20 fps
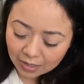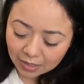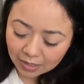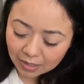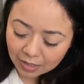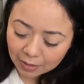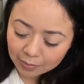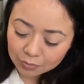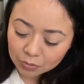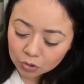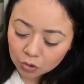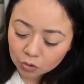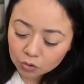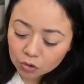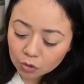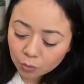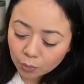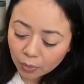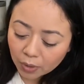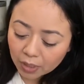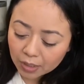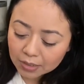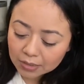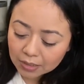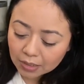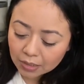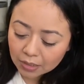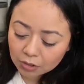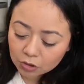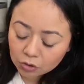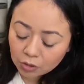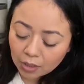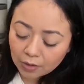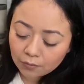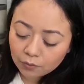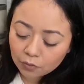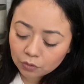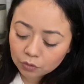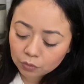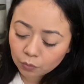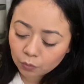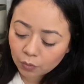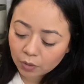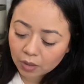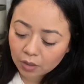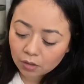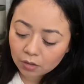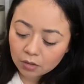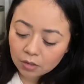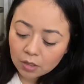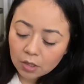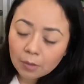I'm so surprised that it traveled well,